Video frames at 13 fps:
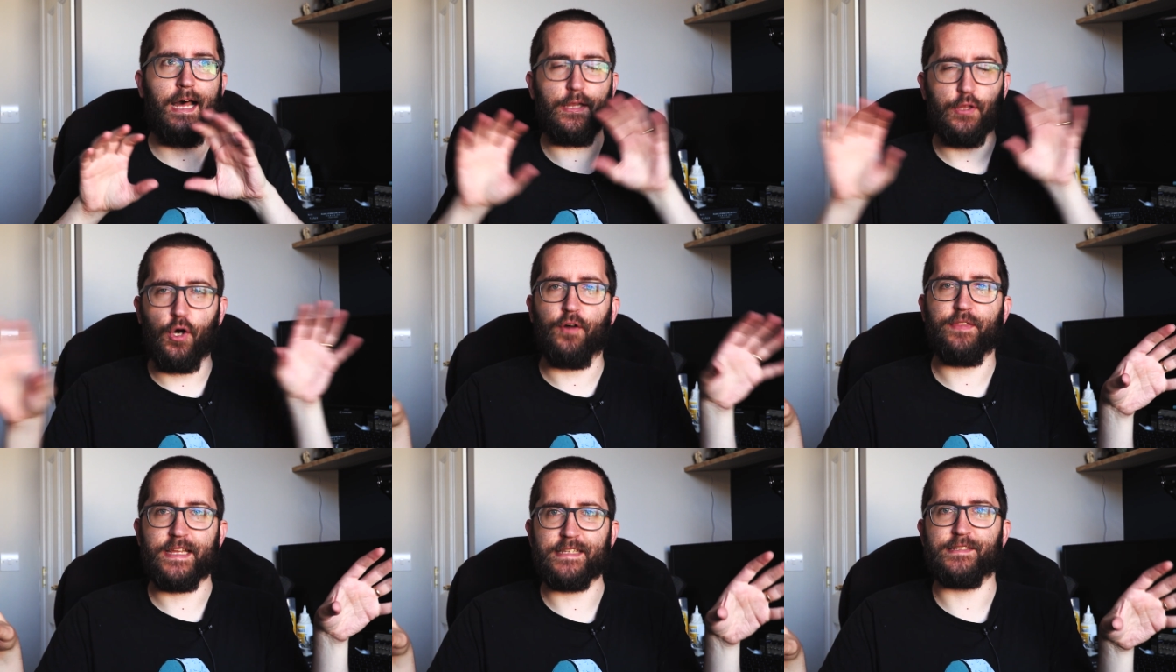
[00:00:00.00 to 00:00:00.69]
A lot
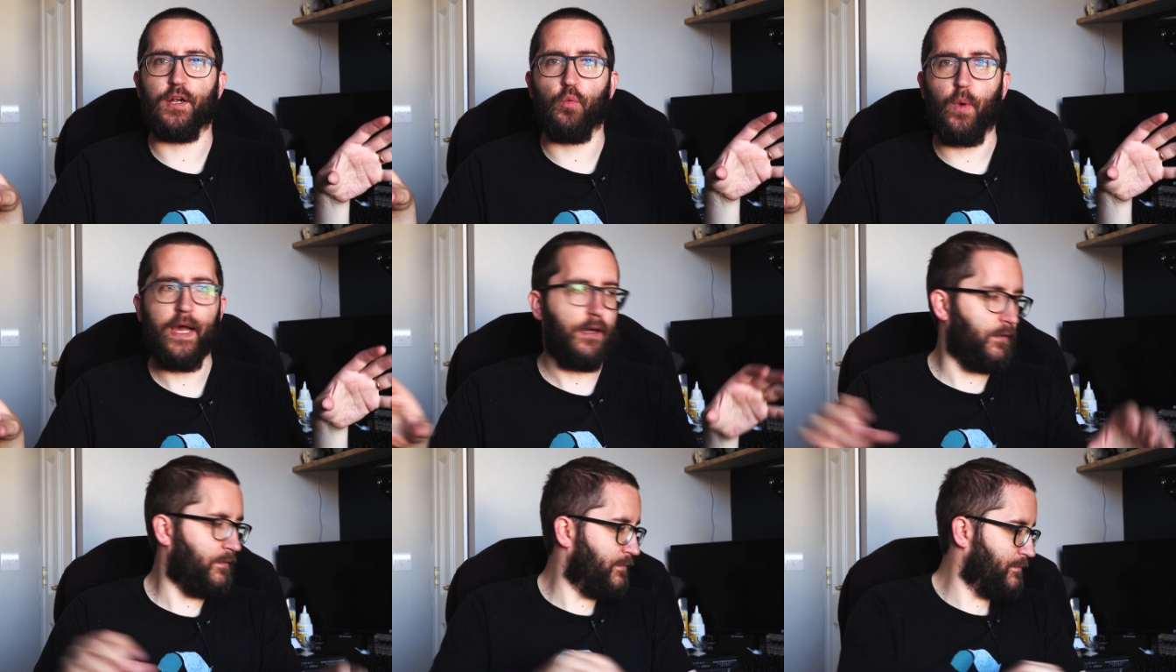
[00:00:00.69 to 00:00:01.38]
of things done
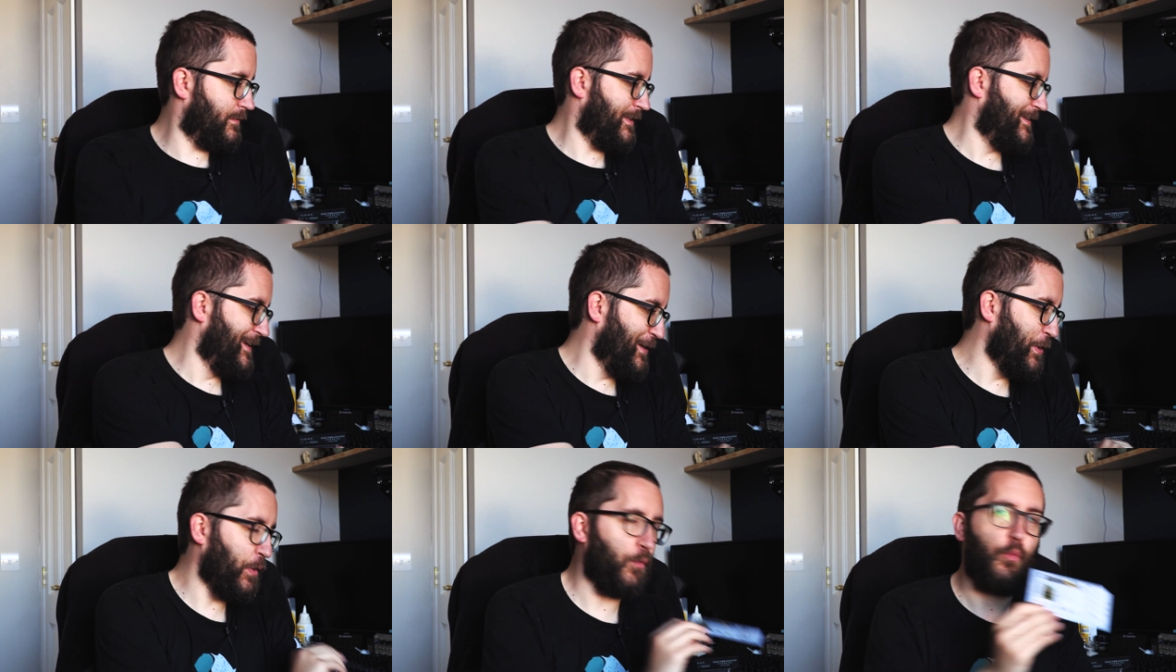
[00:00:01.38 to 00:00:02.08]
well.
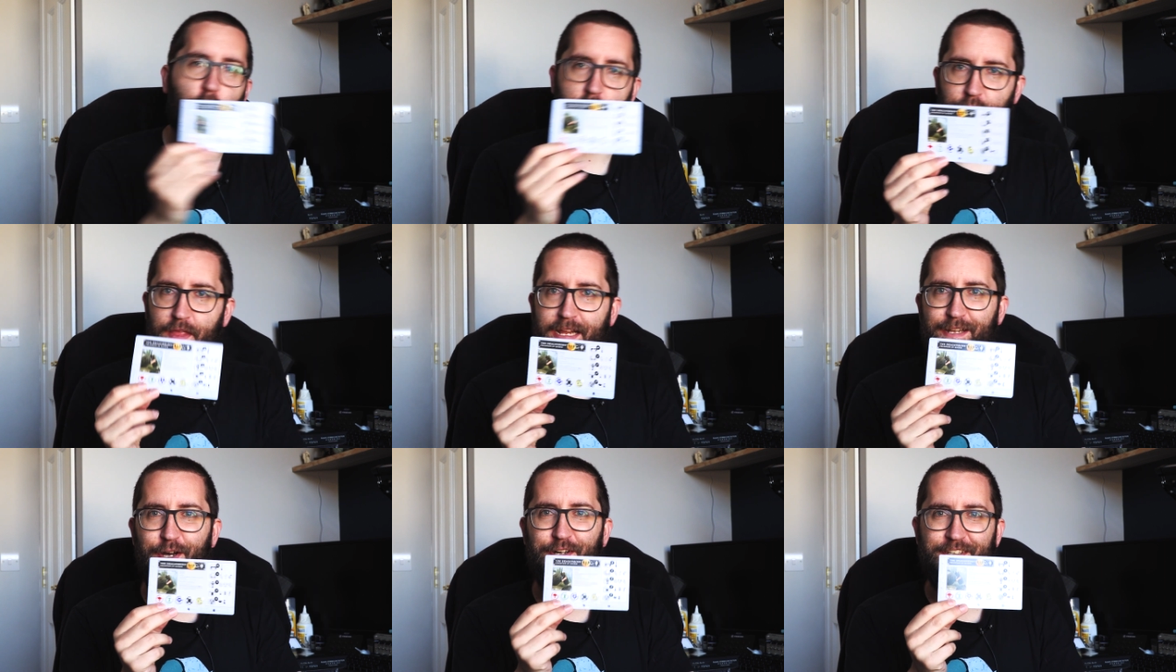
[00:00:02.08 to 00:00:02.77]
One
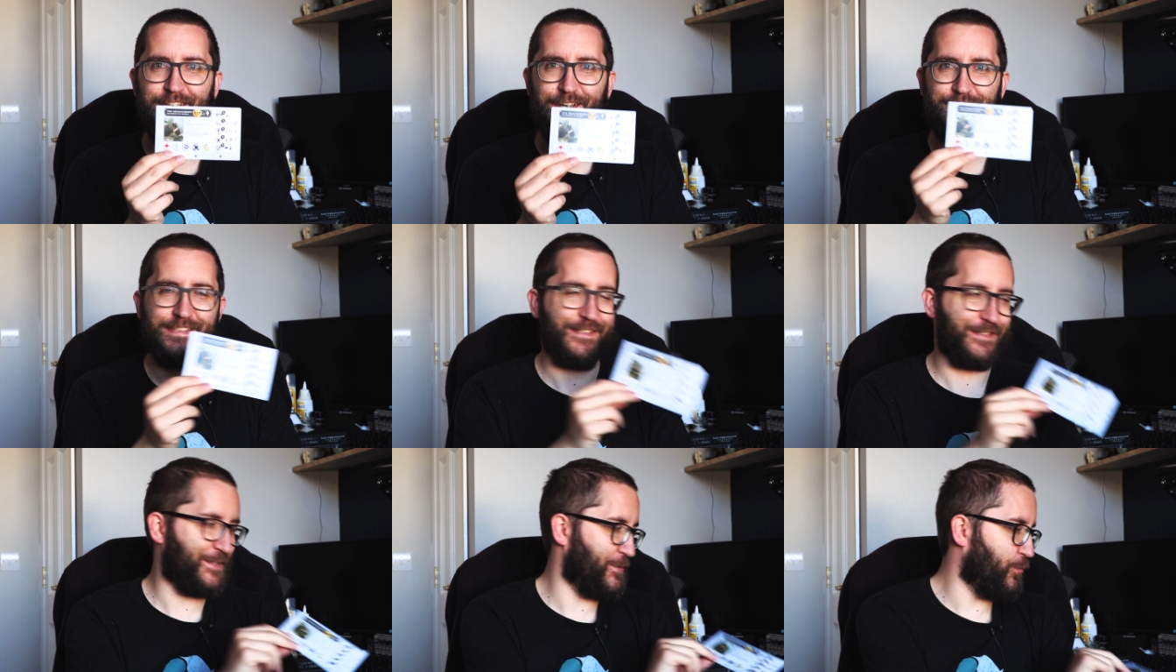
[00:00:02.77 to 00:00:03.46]
thing not
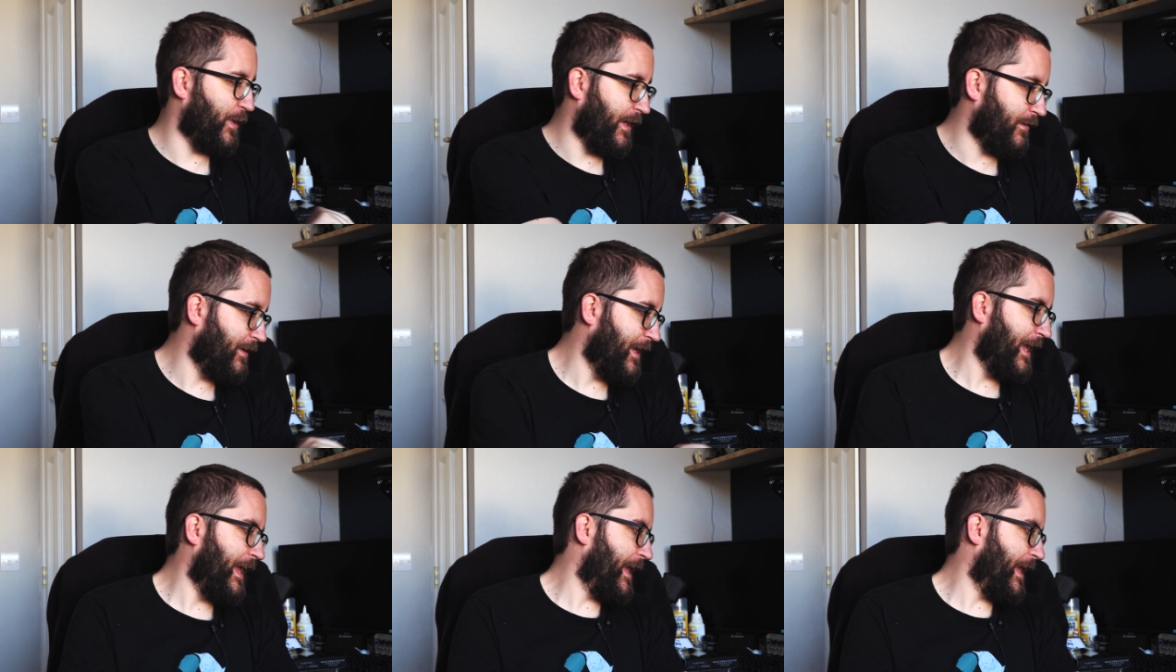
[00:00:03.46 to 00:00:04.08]
done so well.